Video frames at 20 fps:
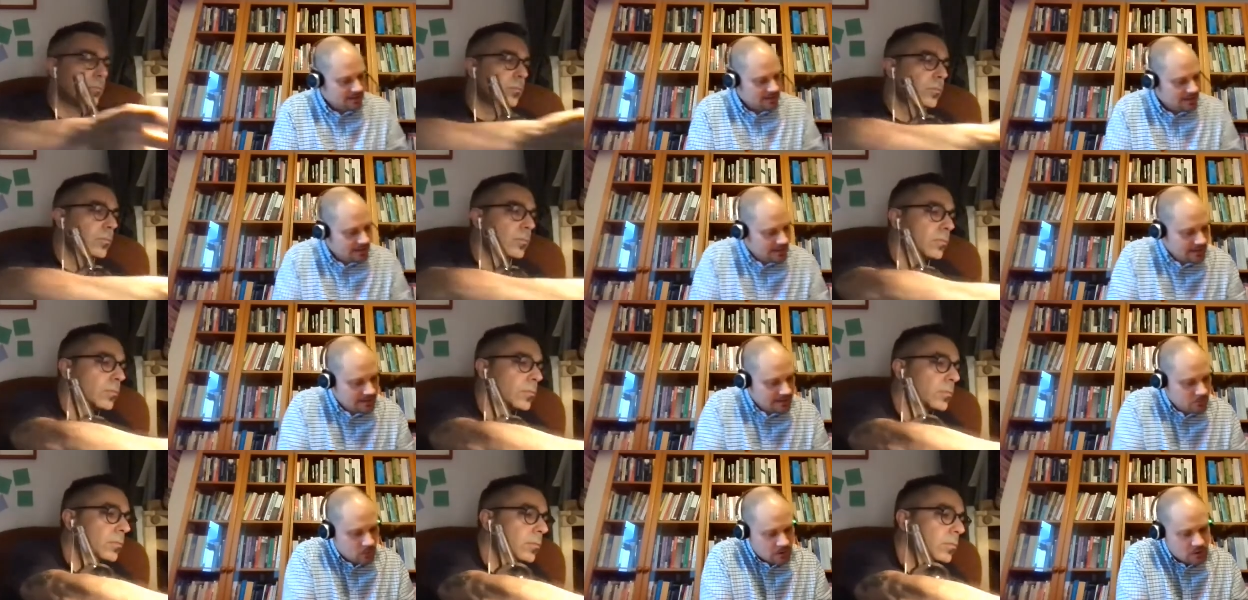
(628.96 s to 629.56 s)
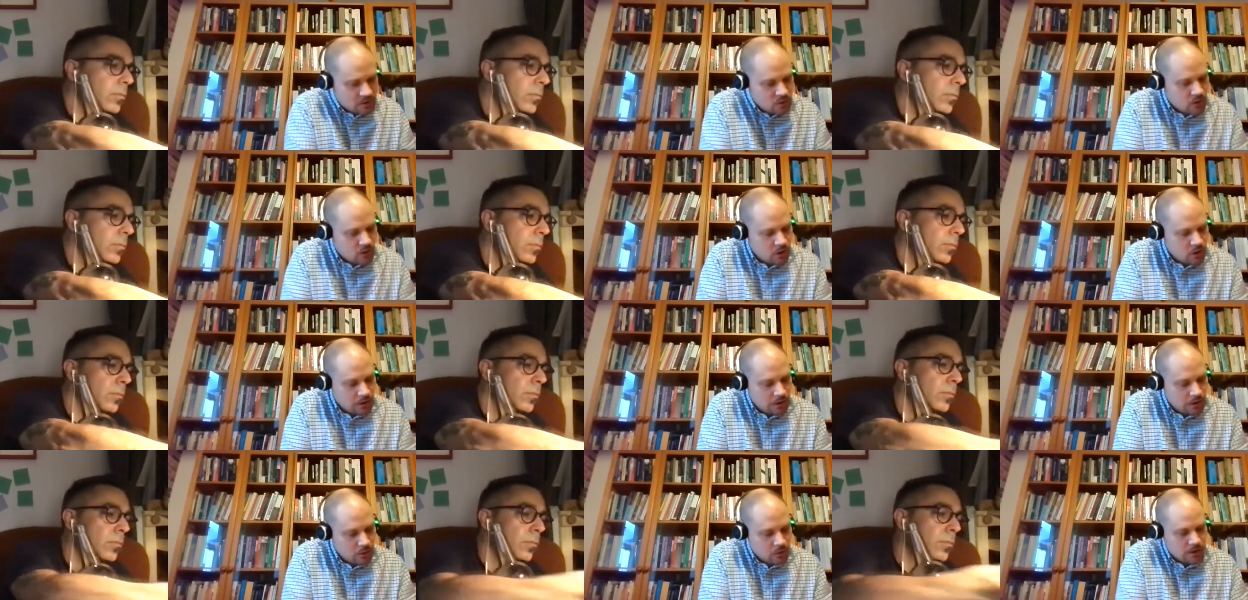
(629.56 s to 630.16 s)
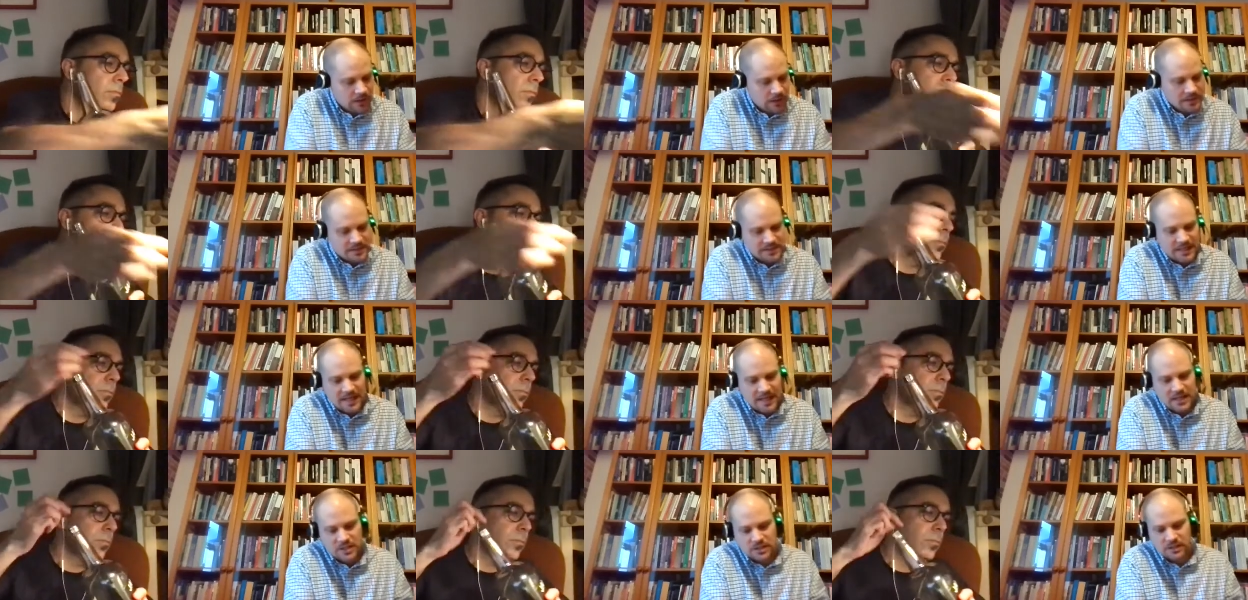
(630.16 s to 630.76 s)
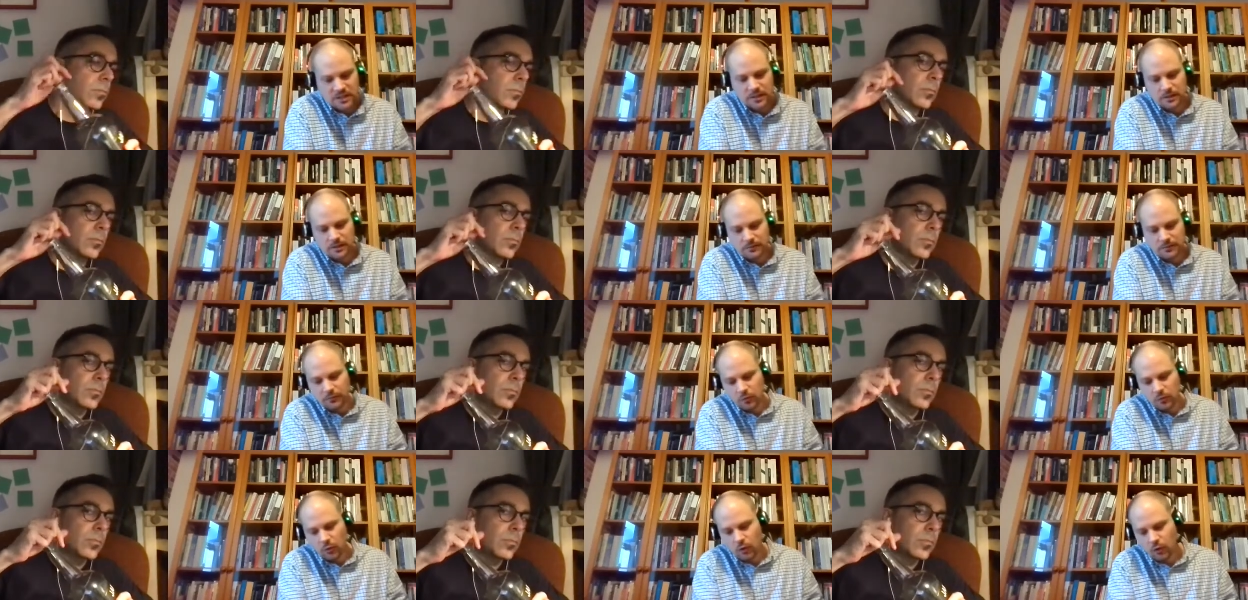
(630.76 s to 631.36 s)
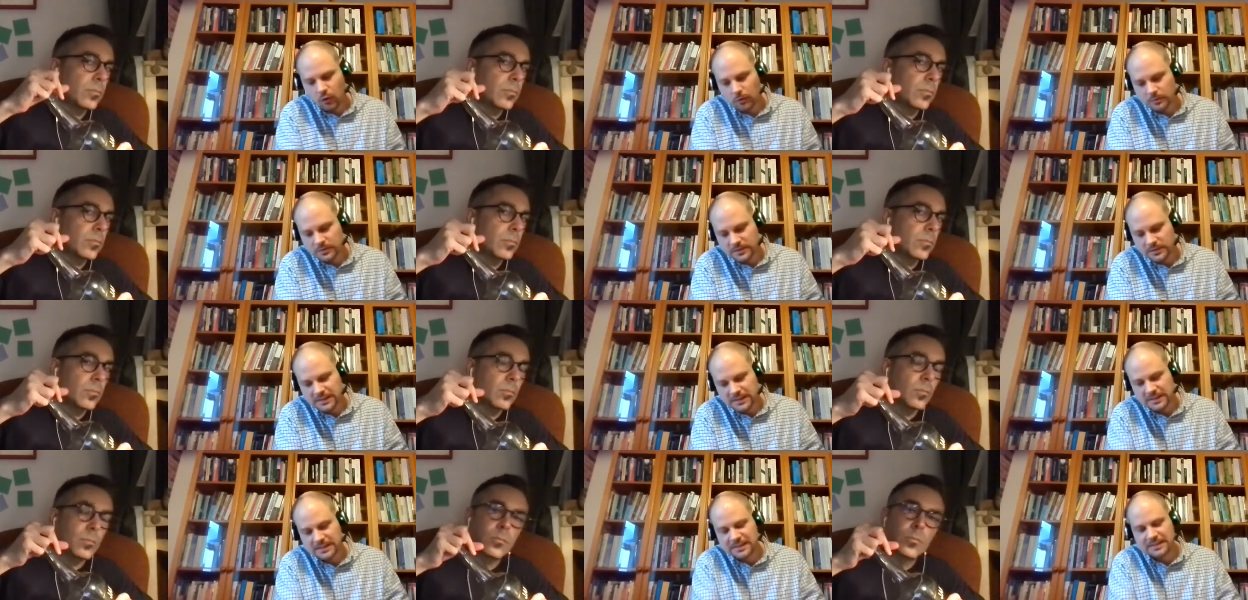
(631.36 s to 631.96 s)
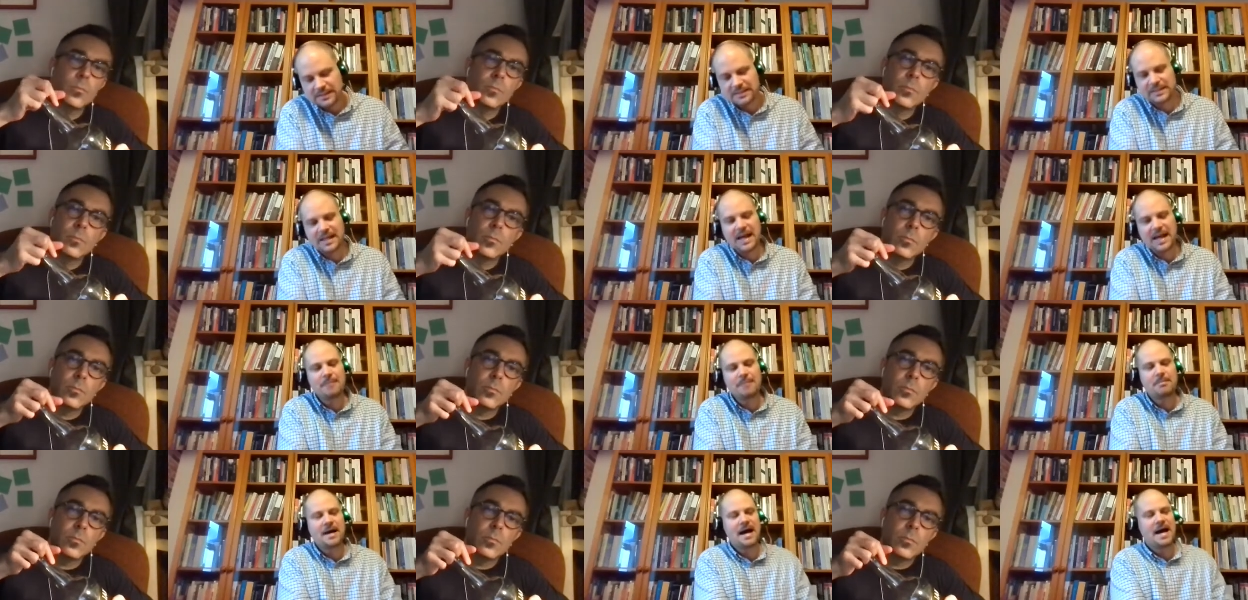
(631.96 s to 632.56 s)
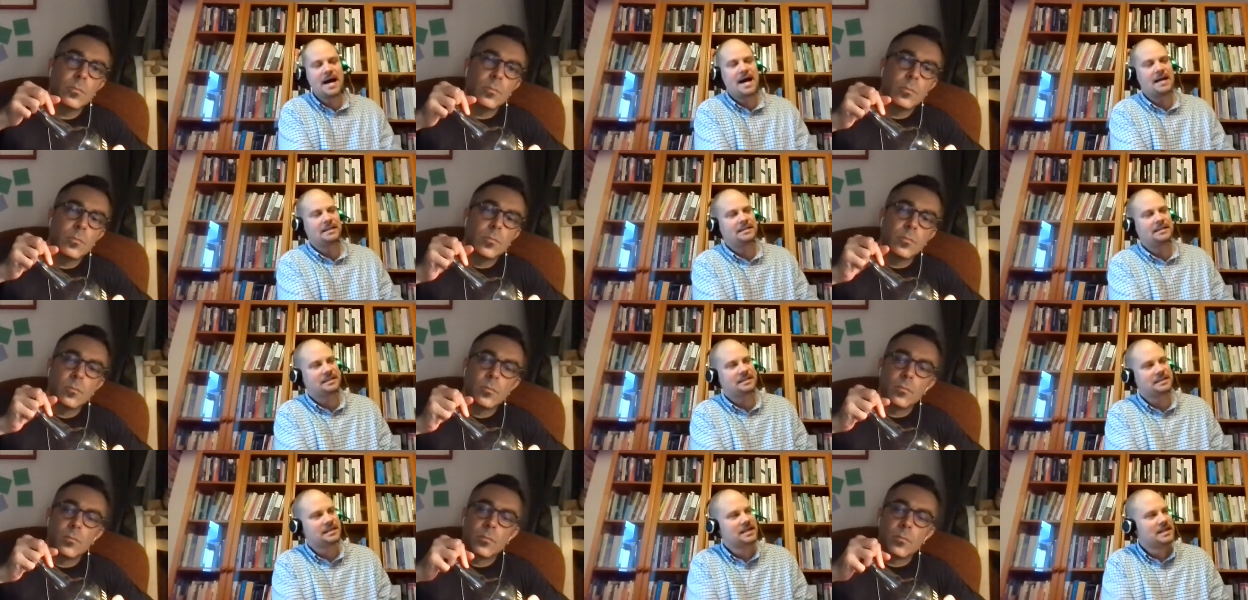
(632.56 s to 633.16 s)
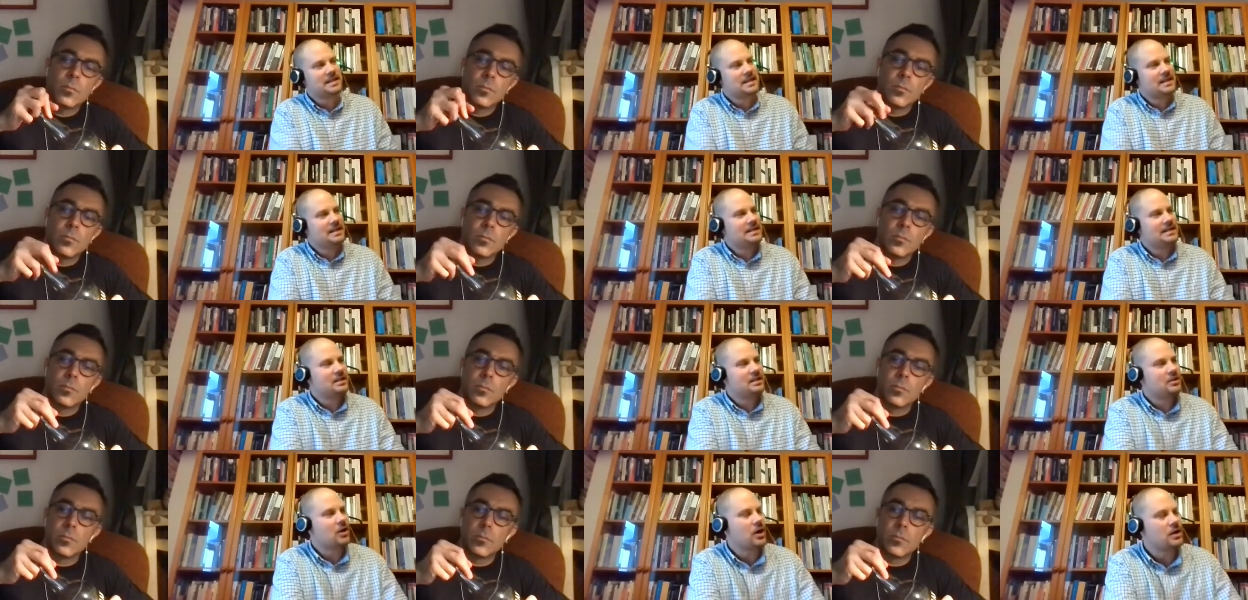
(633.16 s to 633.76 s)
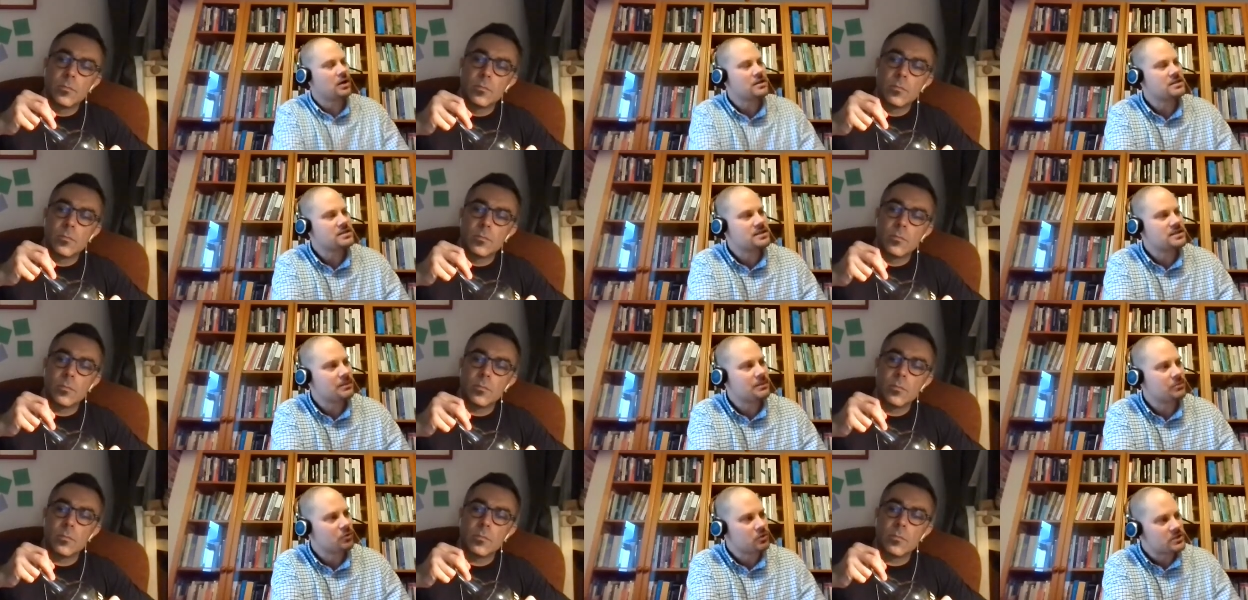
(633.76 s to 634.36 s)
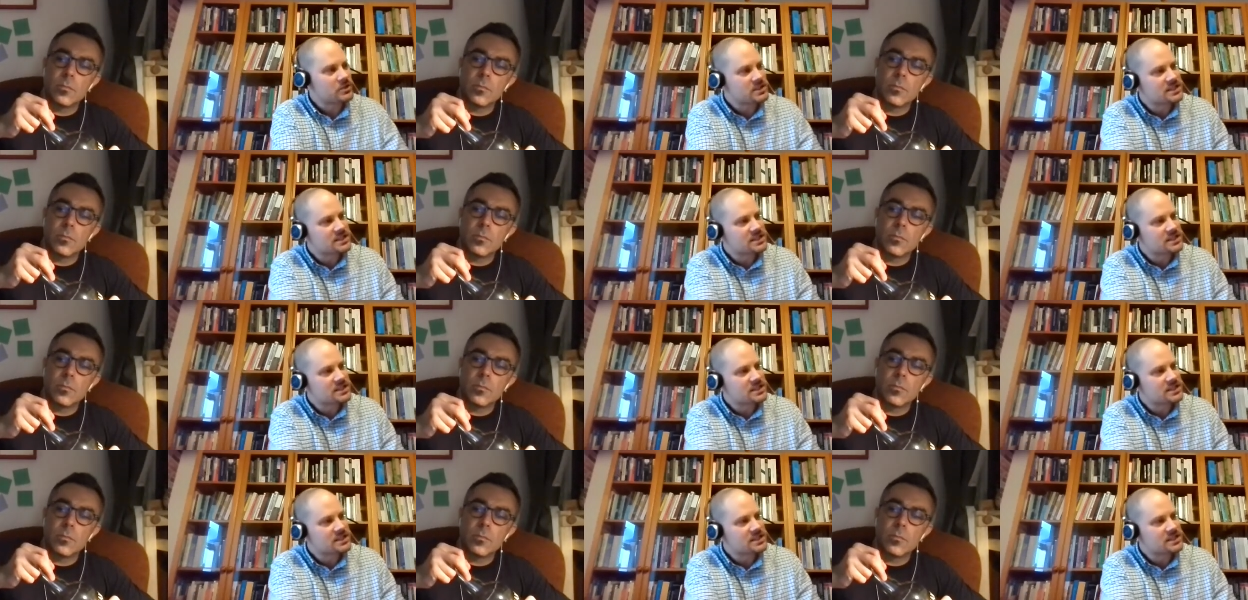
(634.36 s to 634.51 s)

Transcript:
Speaker 1: the, what you call localization of norms is the same as the concept or